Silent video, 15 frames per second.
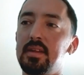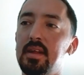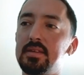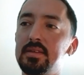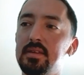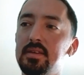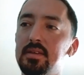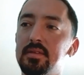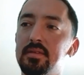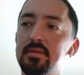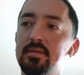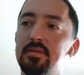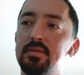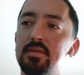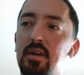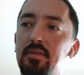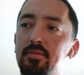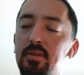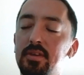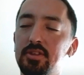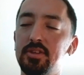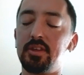that's a tough
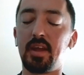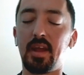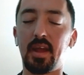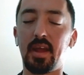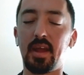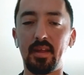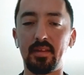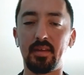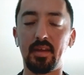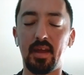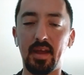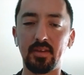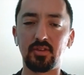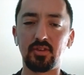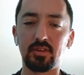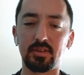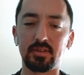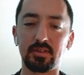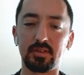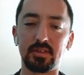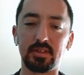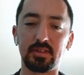question to answer
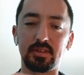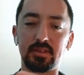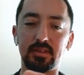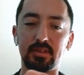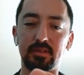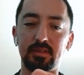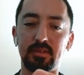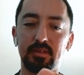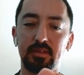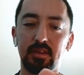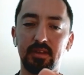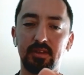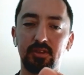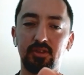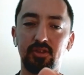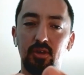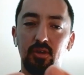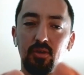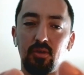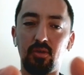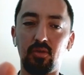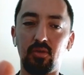because it's
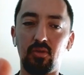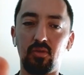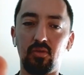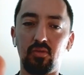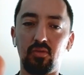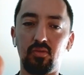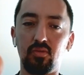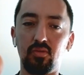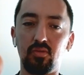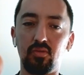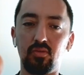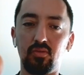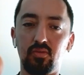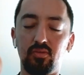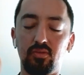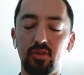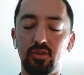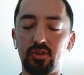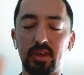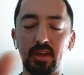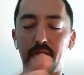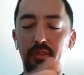so
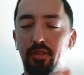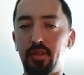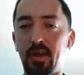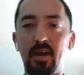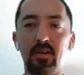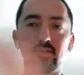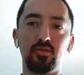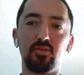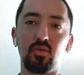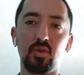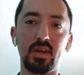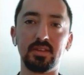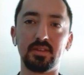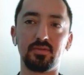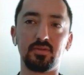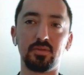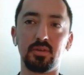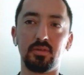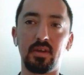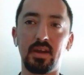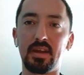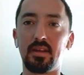there's like 1,000 ways of doing
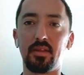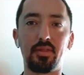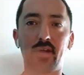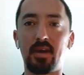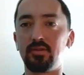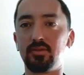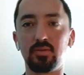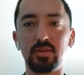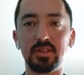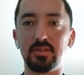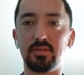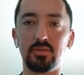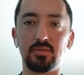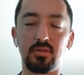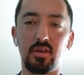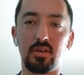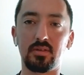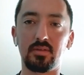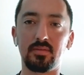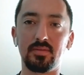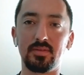it right and 1,000 ways to do it wrong.